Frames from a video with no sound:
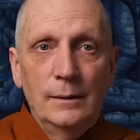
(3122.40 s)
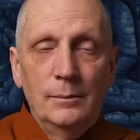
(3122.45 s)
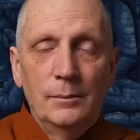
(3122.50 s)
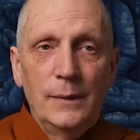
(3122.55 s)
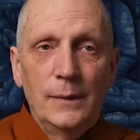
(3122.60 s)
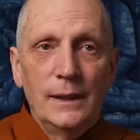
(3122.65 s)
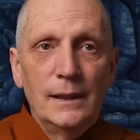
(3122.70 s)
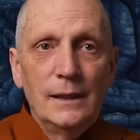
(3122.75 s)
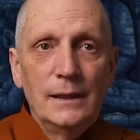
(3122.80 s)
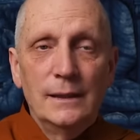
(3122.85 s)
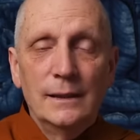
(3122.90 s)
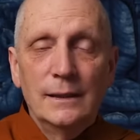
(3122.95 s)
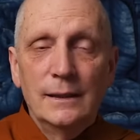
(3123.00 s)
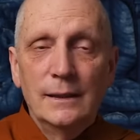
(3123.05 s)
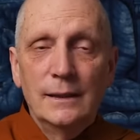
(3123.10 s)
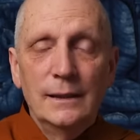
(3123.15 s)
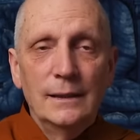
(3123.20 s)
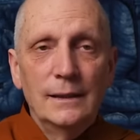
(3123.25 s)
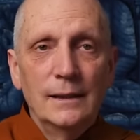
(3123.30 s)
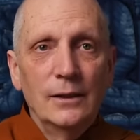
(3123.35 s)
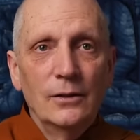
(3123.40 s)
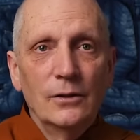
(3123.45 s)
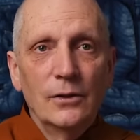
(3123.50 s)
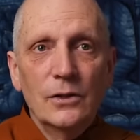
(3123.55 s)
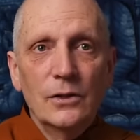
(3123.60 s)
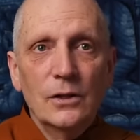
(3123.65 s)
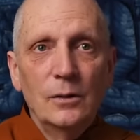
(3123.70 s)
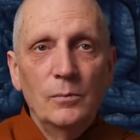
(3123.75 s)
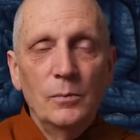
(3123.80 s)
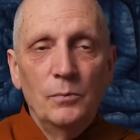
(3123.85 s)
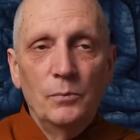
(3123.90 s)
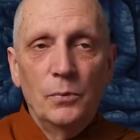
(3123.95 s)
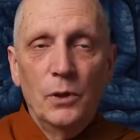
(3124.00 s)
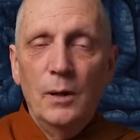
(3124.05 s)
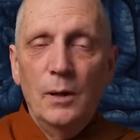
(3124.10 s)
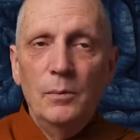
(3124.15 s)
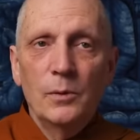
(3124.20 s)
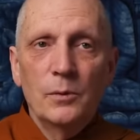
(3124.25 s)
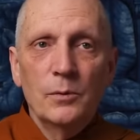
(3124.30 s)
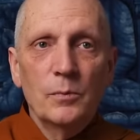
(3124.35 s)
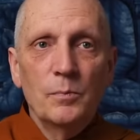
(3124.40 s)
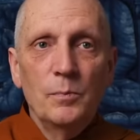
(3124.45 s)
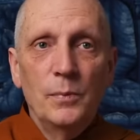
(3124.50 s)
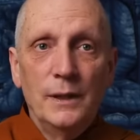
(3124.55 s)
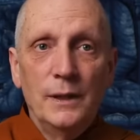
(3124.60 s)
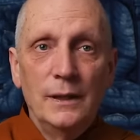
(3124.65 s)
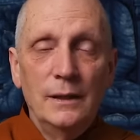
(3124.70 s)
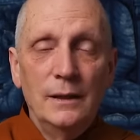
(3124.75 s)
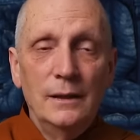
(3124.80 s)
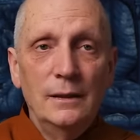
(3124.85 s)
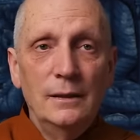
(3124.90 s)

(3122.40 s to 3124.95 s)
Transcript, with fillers: but he says, you know, there's going to be problems, but